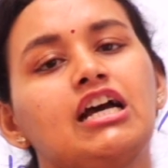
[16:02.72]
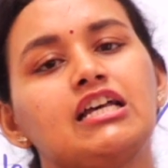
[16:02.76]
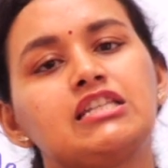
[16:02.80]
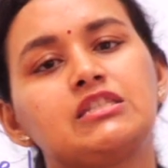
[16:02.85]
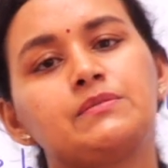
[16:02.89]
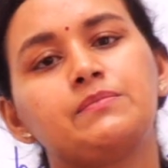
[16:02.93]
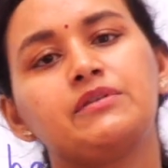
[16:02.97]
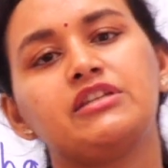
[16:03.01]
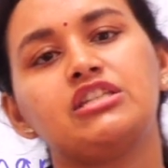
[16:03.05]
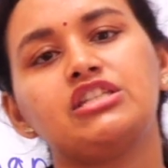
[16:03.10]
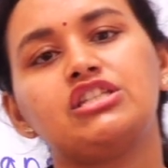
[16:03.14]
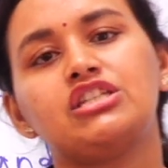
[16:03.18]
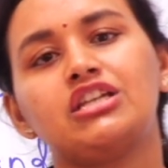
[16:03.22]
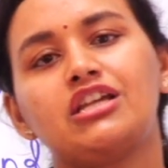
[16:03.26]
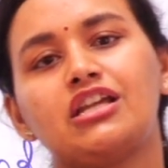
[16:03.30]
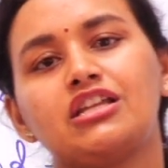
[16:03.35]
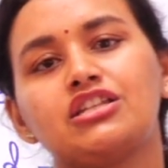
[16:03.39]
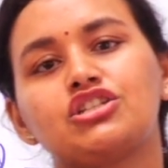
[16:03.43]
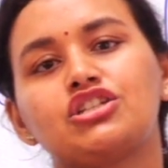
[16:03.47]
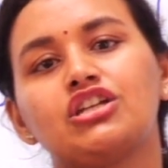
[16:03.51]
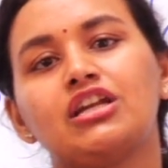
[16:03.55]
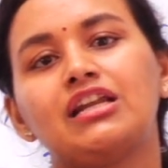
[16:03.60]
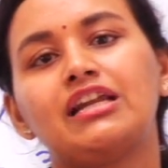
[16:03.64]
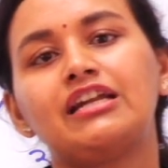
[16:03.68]
has been
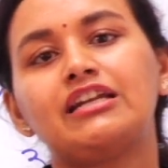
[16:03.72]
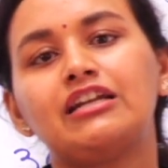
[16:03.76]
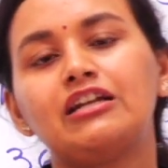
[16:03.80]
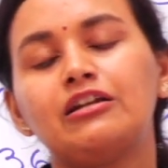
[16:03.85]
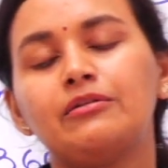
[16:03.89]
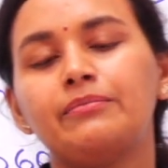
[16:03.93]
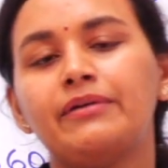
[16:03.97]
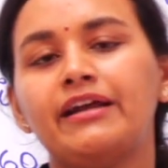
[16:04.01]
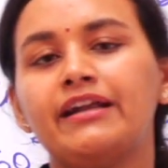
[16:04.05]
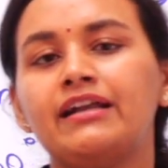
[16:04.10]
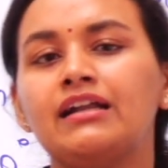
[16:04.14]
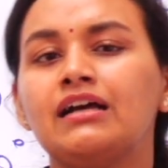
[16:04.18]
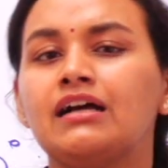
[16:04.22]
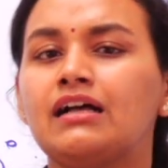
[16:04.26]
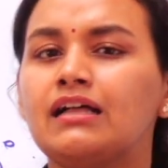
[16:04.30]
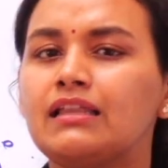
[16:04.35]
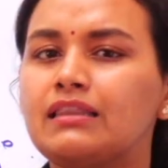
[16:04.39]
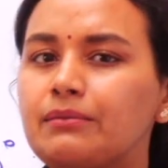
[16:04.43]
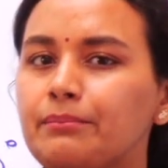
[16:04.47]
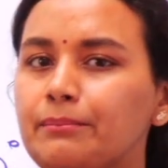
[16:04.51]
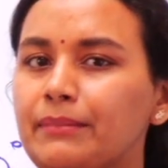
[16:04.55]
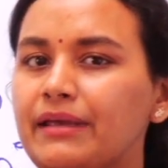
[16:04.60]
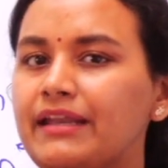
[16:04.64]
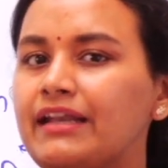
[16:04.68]
changed a little bit,
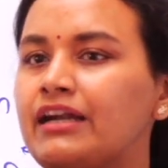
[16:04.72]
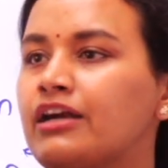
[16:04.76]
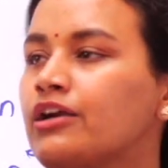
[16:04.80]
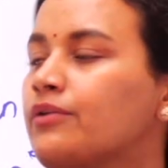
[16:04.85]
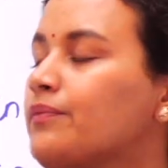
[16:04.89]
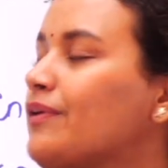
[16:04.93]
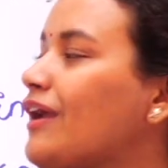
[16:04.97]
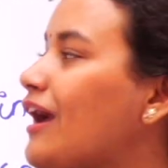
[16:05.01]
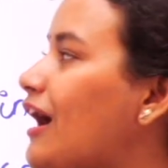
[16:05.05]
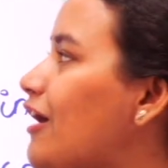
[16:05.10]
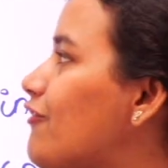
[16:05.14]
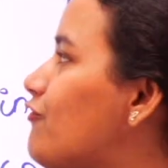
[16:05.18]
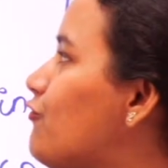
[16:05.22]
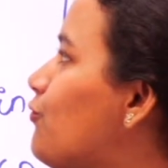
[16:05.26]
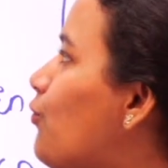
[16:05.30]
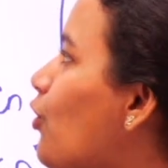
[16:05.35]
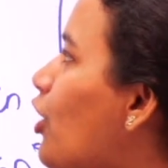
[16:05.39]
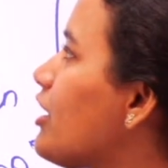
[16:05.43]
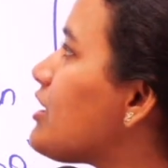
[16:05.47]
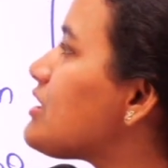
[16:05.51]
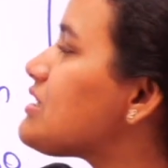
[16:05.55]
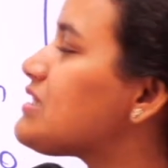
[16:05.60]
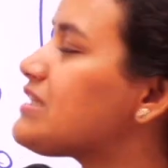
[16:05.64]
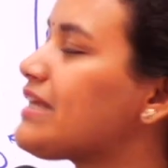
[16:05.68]
the minute we have
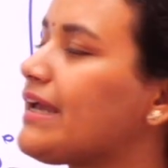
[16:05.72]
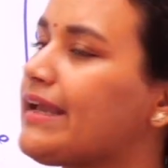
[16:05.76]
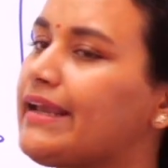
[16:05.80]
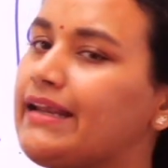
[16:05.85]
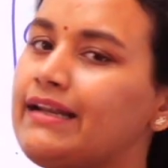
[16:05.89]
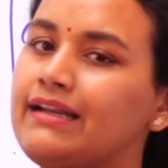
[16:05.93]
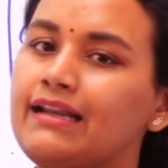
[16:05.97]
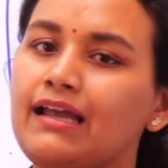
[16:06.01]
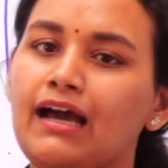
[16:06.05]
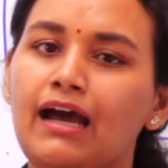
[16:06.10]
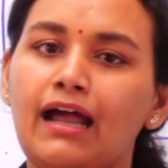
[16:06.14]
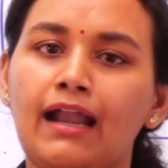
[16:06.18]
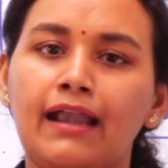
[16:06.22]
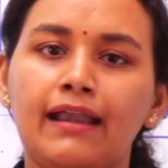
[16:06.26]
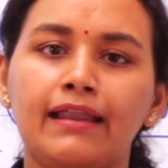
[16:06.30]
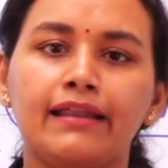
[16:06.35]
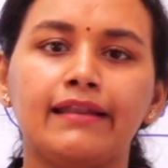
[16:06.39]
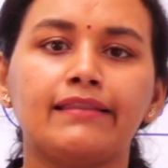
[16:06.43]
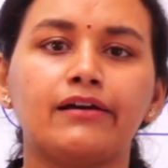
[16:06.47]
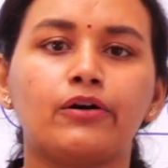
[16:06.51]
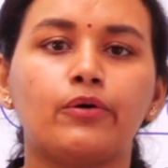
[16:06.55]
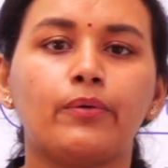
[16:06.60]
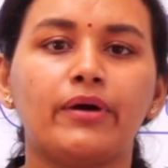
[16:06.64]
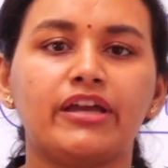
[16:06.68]
bought second hand
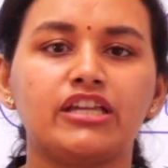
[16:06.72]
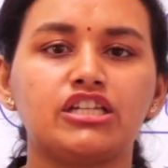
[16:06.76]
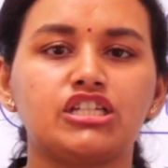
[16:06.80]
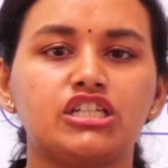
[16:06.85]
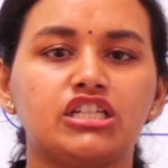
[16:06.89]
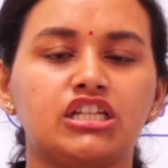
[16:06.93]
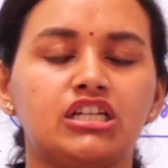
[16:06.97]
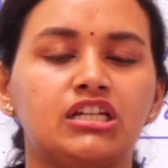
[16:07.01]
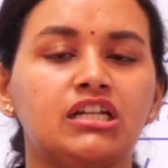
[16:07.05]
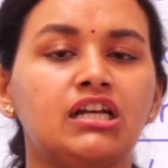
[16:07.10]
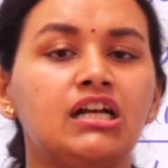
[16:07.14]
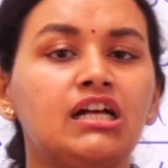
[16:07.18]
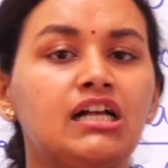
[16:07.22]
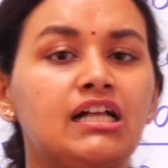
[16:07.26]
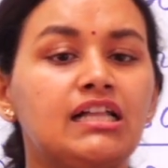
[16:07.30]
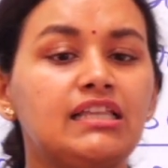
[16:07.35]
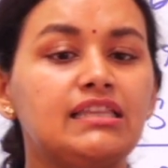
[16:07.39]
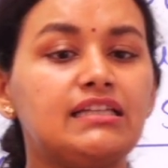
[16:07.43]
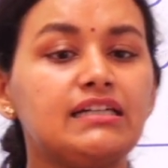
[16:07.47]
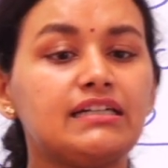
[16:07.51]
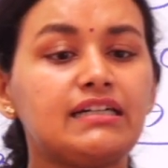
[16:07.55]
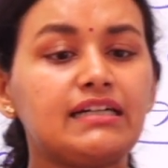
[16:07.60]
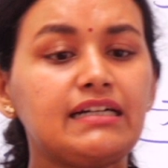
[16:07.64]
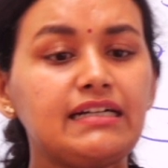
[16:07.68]
in the question,
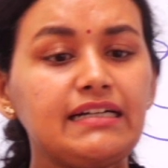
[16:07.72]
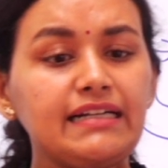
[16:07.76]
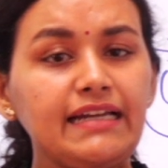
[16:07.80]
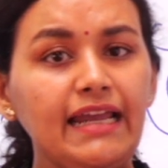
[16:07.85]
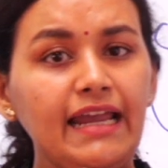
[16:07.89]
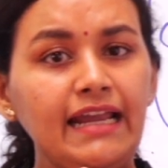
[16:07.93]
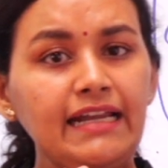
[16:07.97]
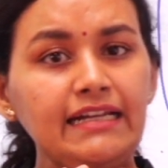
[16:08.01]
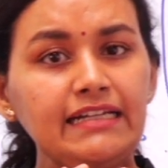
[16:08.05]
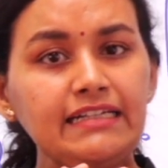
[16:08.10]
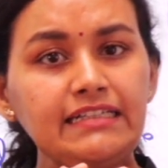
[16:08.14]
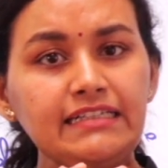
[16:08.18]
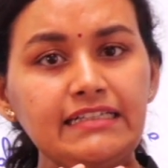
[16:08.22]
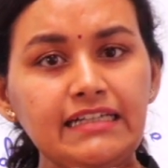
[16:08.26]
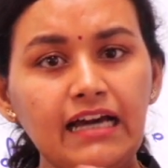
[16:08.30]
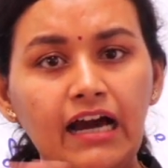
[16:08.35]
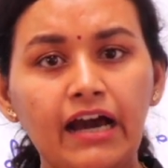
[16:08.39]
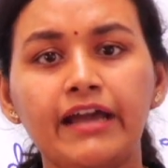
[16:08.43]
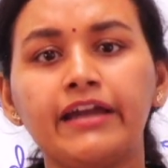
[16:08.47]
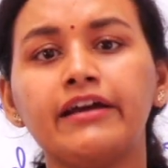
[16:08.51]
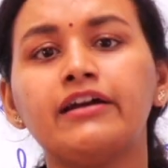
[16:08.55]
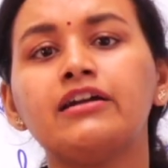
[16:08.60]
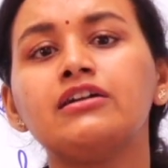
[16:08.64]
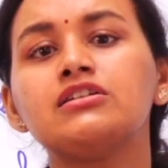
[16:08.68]
the
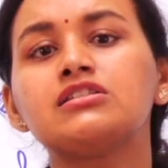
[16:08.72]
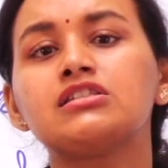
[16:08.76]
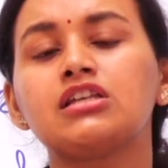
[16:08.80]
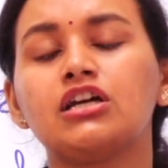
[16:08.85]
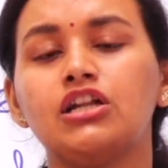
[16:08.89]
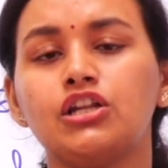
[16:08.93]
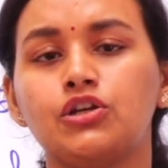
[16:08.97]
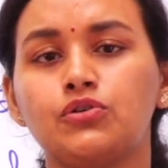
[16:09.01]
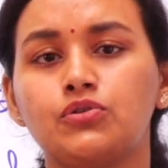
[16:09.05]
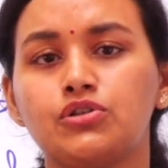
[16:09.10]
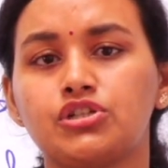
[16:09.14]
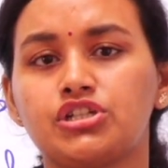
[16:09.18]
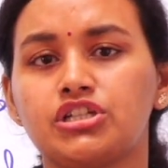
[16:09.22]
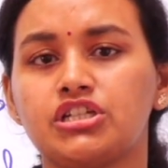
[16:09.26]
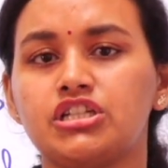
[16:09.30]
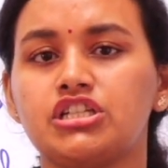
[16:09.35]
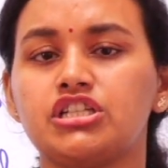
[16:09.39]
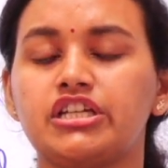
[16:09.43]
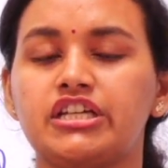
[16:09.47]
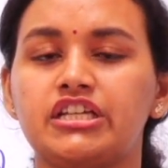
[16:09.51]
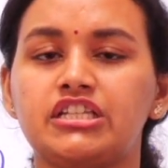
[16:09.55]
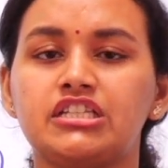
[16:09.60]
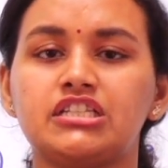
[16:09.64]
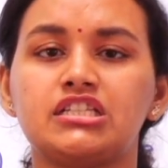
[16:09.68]
entire solution
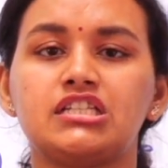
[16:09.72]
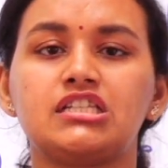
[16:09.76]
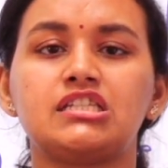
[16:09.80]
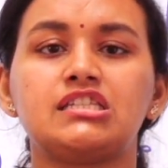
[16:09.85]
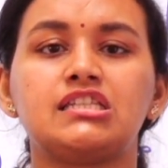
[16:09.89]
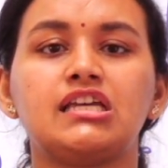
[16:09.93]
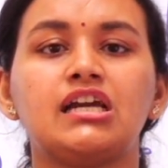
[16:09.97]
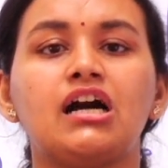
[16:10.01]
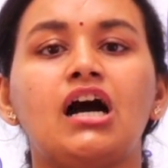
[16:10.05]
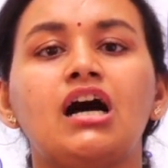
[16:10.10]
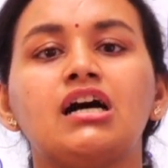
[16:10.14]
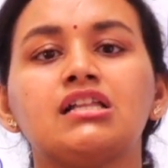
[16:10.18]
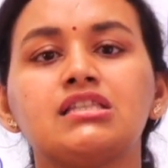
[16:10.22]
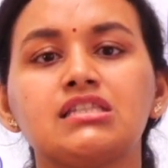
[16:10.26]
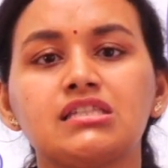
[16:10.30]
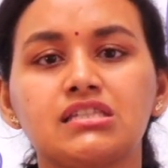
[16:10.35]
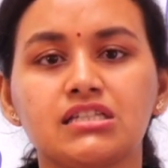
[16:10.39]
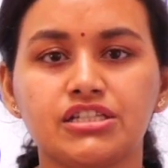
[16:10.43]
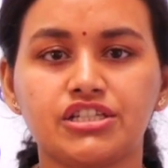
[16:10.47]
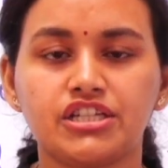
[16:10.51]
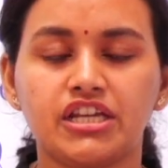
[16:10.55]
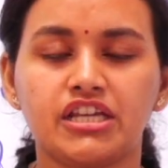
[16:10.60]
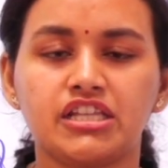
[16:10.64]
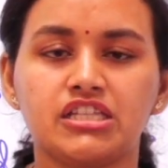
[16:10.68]
changes, the
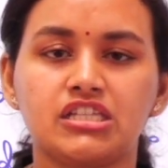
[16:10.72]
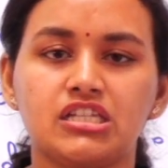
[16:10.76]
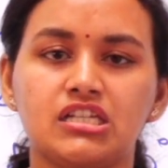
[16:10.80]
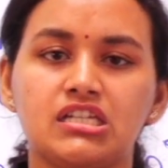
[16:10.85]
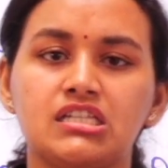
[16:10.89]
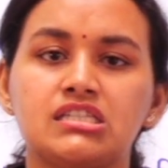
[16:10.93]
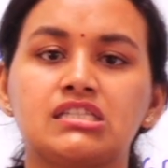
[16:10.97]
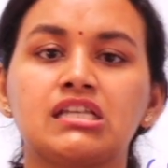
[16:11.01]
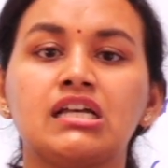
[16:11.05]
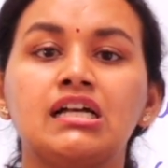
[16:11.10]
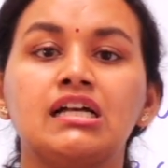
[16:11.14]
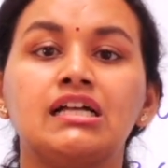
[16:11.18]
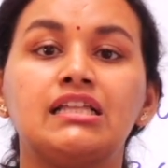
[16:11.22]
answer changes,